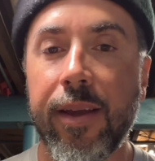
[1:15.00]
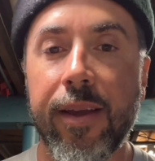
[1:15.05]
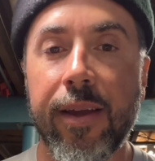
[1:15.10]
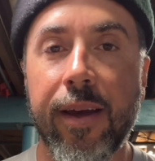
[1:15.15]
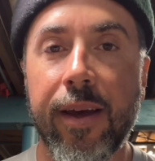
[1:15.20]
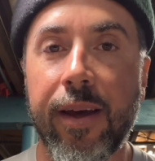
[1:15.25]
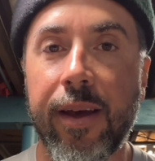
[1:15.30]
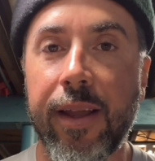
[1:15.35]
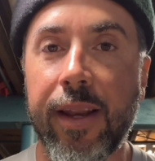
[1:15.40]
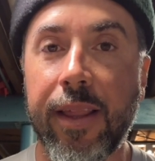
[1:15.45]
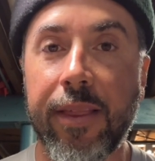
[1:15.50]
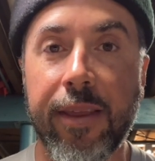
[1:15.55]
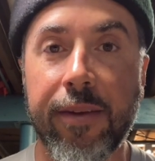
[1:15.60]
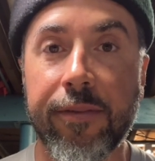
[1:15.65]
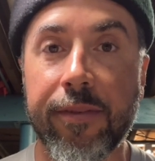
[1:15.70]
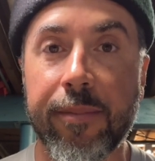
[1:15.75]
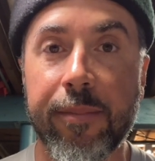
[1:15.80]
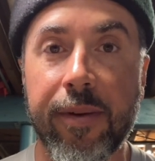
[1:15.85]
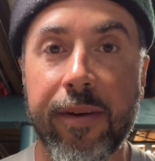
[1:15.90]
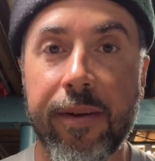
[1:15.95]
Anything
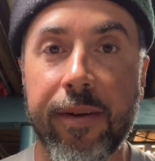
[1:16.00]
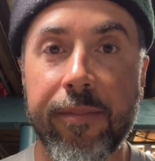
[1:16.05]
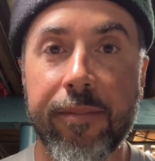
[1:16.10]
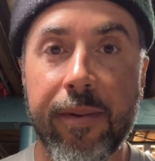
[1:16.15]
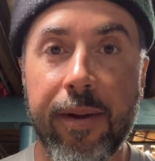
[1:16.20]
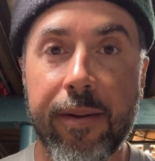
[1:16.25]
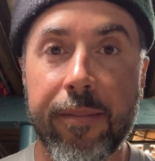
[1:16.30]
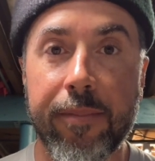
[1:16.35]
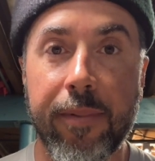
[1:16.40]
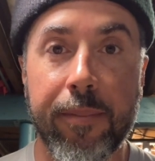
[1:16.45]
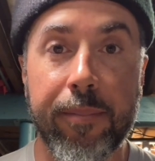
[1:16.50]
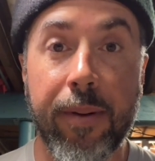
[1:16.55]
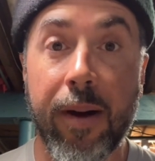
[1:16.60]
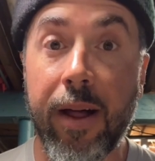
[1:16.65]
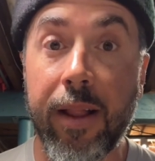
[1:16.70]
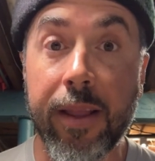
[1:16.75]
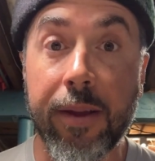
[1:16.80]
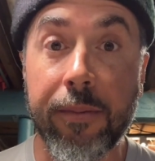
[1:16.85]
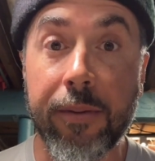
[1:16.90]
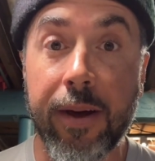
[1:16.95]
from a
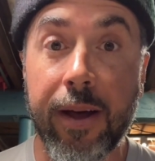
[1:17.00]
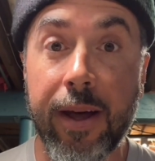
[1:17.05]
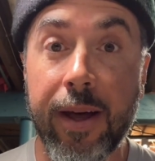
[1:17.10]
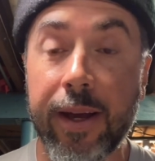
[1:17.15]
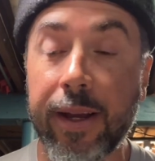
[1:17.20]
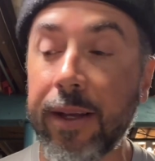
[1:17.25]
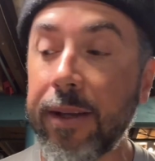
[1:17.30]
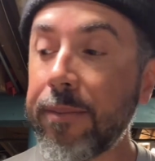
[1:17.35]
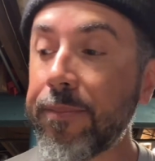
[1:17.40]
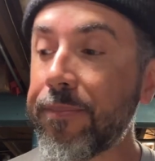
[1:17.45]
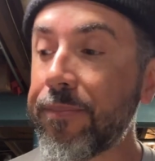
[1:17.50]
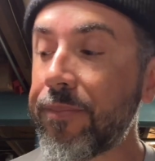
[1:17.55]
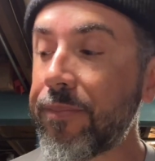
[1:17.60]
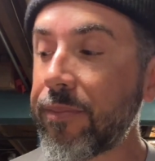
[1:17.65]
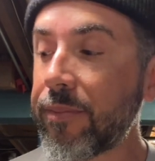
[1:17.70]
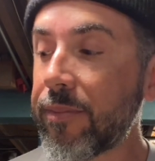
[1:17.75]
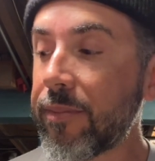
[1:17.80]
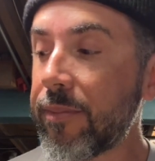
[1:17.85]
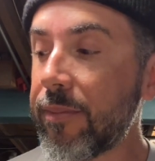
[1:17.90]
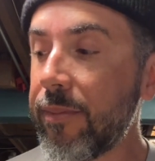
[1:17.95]
polywog
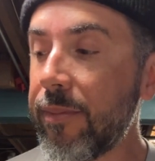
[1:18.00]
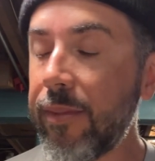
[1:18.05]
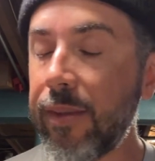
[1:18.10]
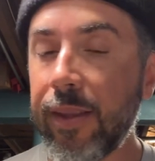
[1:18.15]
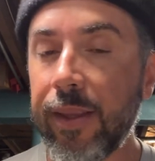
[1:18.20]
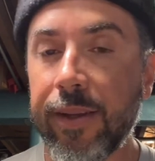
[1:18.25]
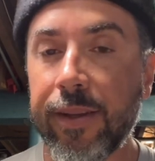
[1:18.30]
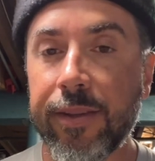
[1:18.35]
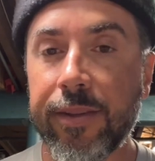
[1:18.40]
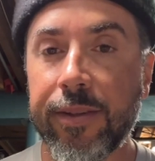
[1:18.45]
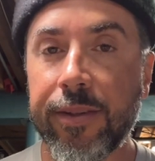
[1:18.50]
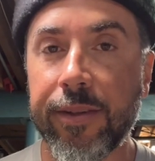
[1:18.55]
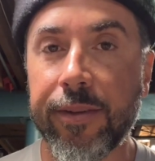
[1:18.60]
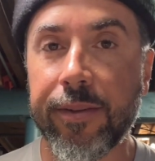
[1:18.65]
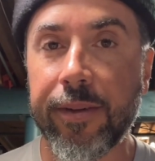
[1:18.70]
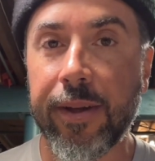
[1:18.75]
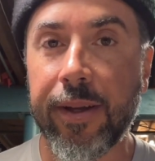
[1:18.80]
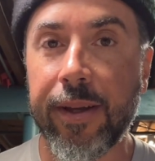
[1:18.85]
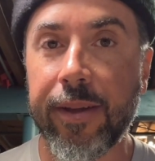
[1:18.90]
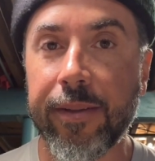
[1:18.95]
to
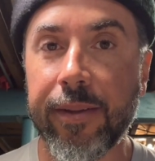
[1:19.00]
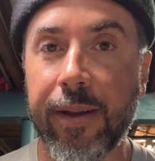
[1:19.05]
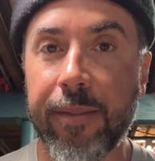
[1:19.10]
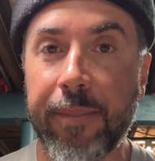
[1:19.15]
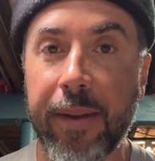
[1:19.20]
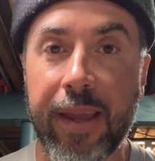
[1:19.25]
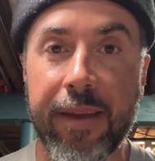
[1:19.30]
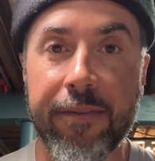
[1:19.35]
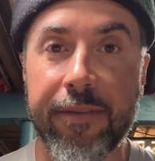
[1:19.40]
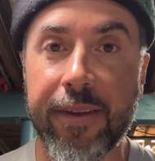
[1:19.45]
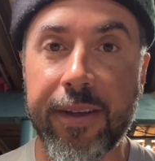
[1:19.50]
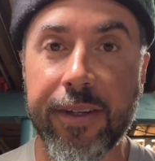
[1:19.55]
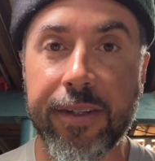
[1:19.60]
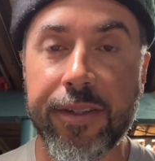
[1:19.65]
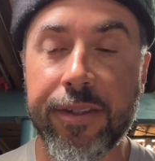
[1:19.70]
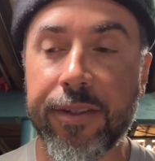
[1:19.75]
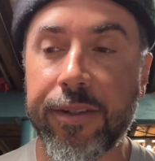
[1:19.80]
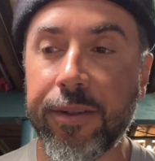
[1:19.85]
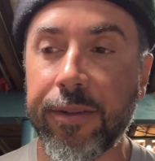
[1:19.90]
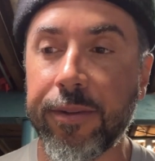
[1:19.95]
a bait
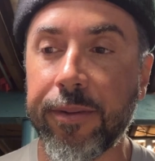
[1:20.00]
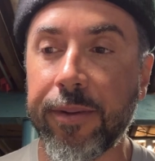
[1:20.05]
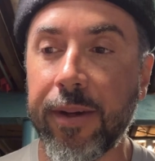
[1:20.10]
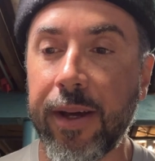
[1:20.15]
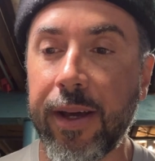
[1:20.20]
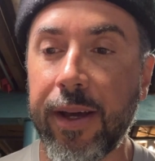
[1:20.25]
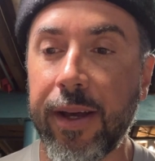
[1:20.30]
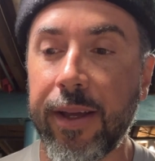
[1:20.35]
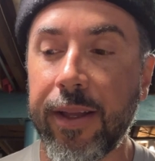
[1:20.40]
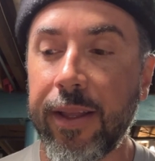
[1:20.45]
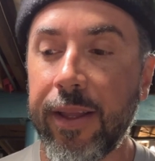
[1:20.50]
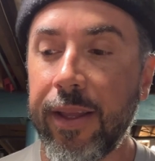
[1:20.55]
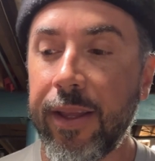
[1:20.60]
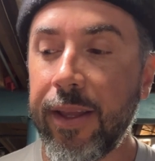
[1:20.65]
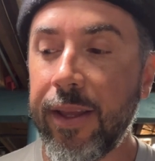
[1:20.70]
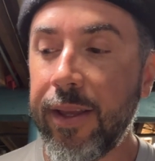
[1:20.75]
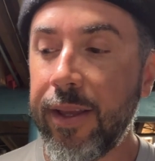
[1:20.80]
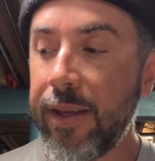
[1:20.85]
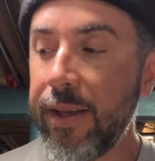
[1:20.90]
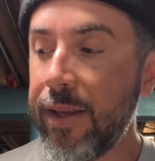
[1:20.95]
fish to
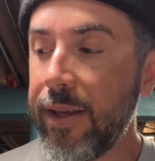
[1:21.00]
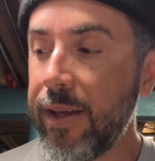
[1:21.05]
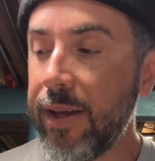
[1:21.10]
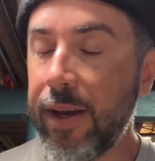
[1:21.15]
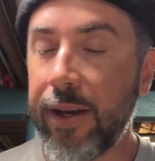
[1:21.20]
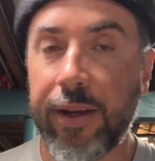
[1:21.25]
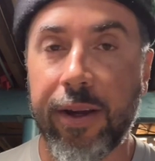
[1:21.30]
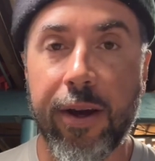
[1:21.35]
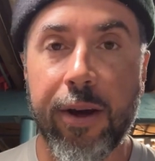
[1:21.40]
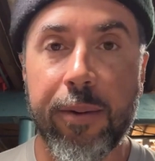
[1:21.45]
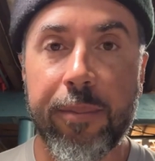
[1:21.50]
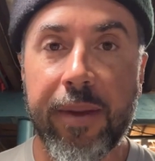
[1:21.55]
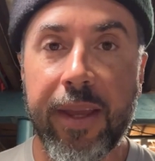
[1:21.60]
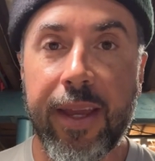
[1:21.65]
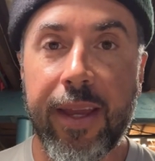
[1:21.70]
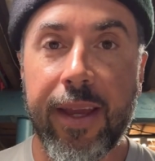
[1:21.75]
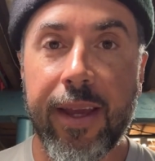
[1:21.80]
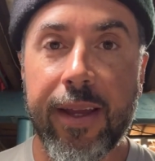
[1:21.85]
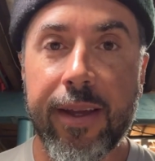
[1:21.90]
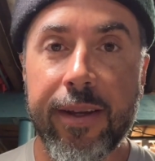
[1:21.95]
a goby.